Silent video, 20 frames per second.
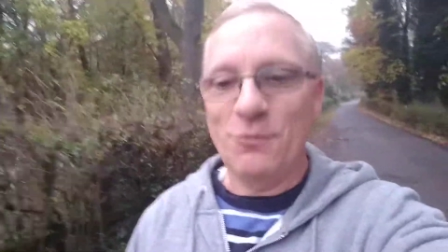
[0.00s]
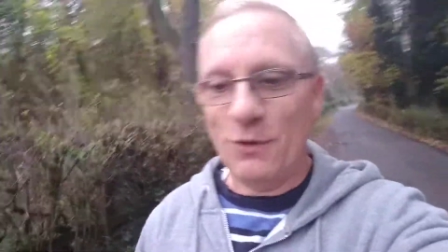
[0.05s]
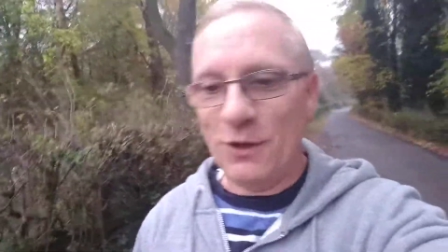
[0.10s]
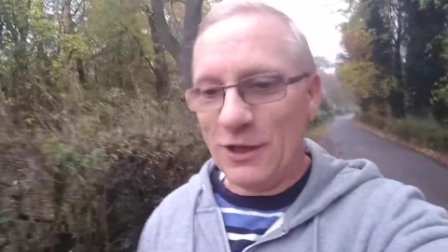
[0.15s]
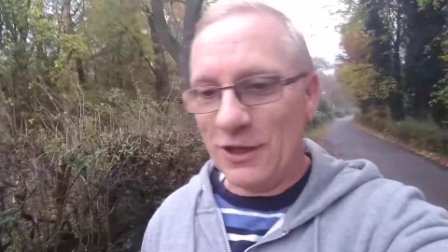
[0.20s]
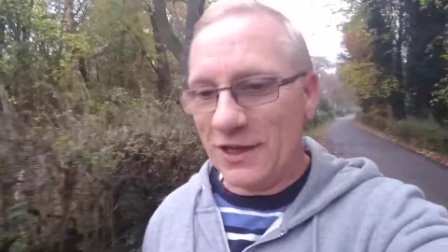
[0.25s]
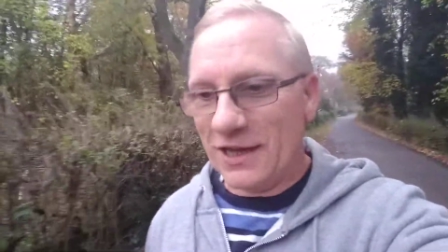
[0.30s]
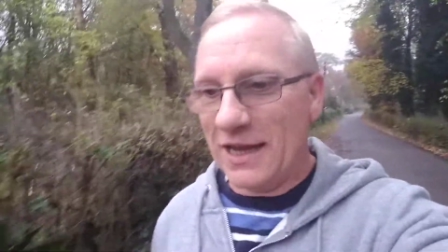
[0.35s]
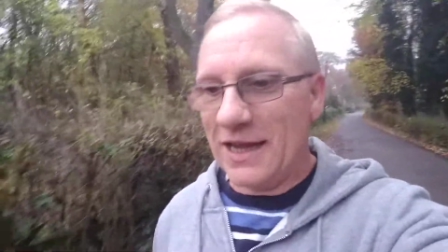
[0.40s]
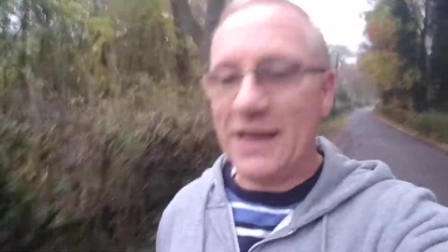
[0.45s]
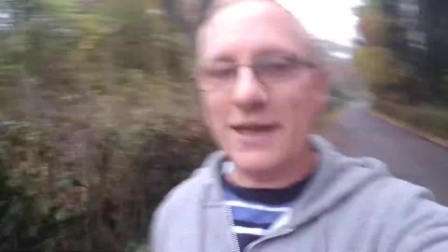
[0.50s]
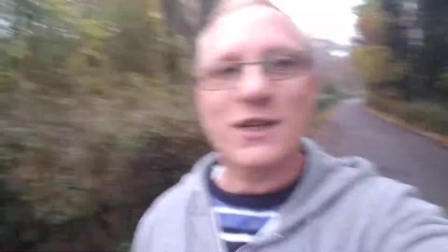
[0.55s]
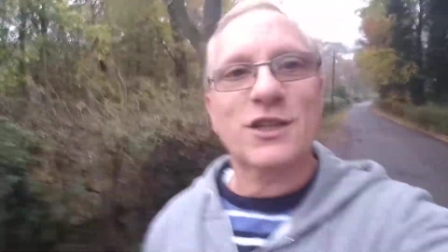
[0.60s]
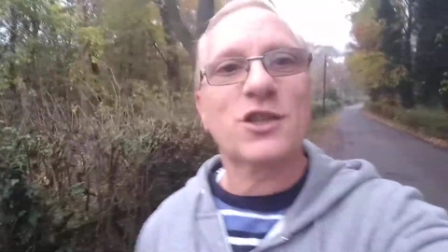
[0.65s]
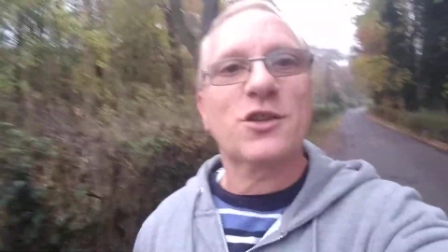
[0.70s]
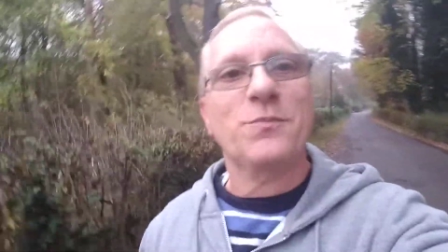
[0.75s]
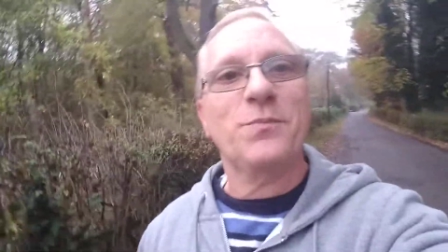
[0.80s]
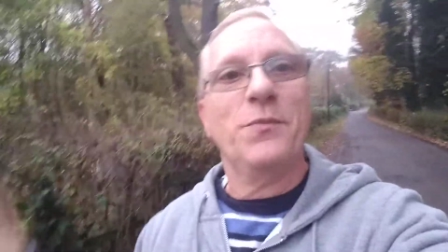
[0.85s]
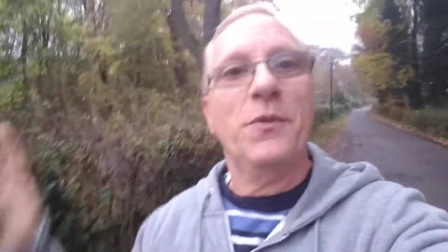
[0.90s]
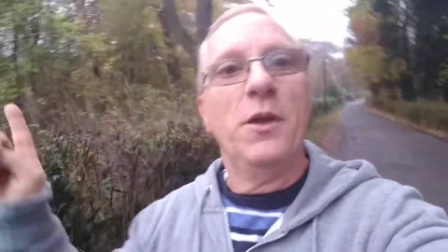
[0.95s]
well,
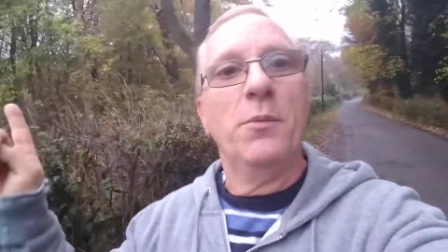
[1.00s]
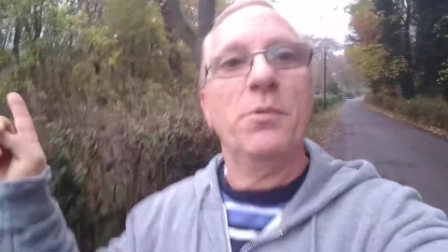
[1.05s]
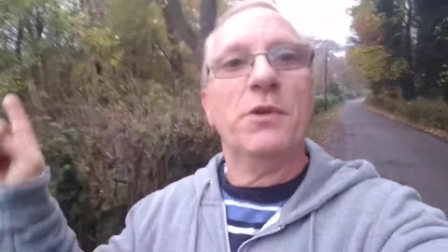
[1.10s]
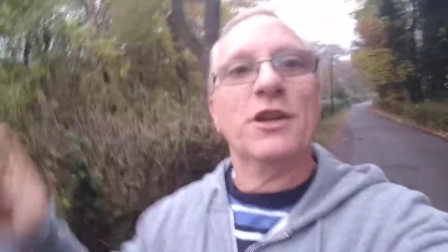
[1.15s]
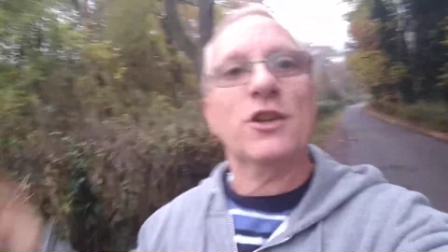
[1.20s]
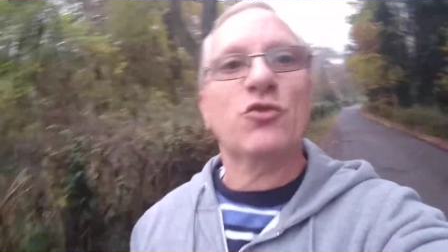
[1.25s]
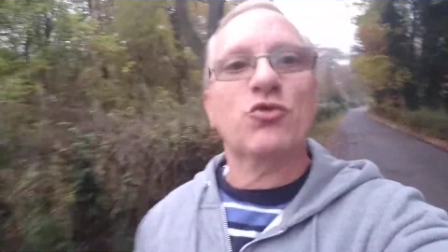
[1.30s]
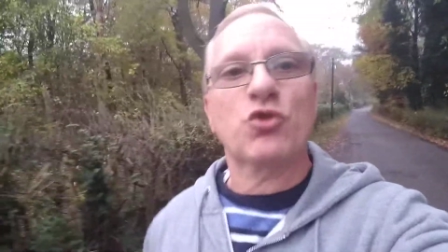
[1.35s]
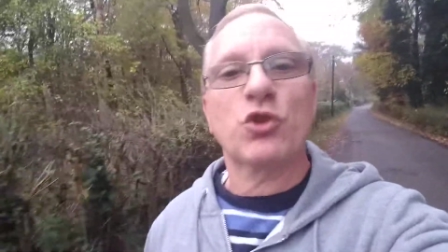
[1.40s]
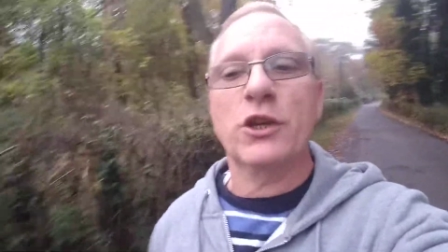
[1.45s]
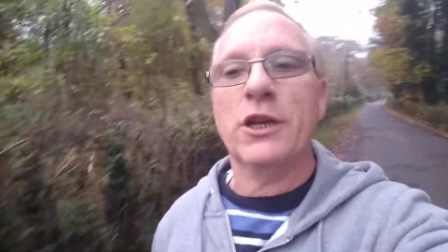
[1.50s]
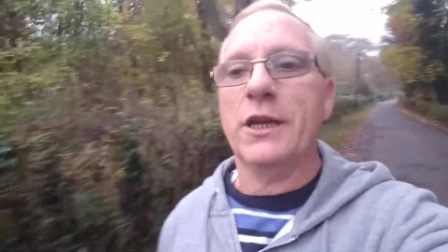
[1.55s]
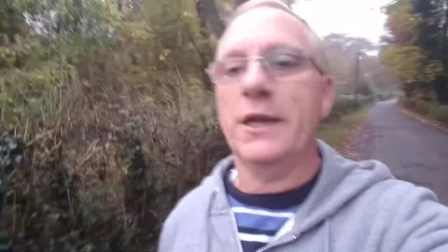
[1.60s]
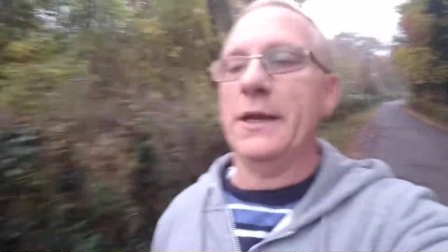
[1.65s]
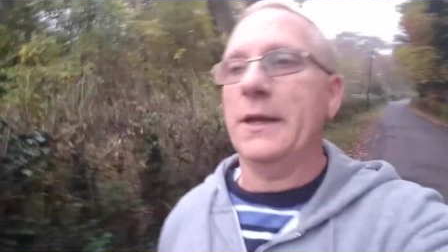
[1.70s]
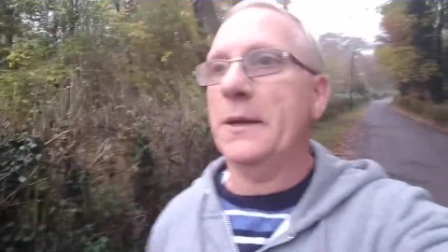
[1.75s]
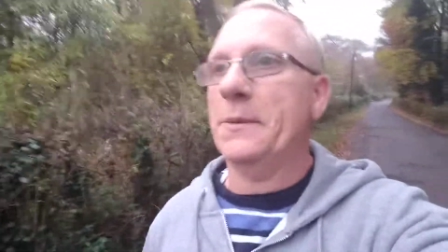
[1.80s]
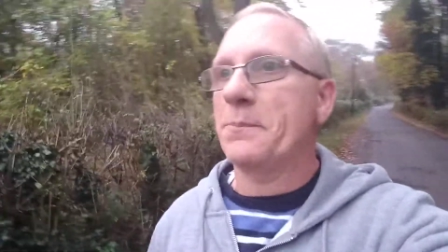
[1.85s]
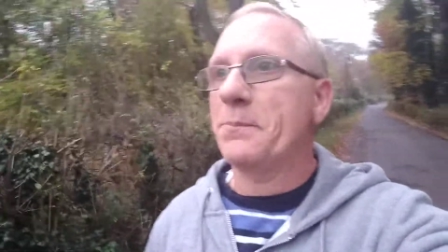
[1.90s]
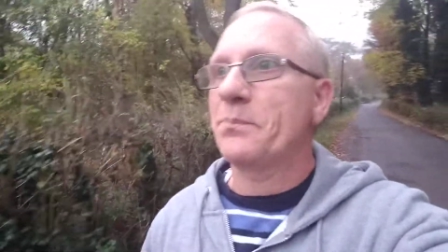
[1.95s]
guys, the big
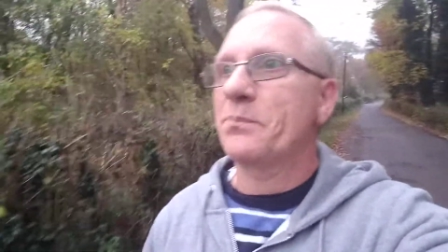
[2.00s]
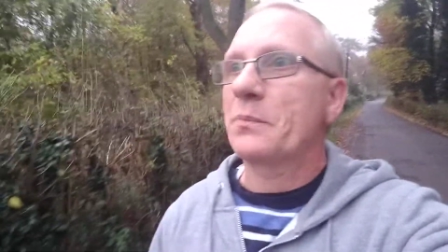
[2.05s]
tree,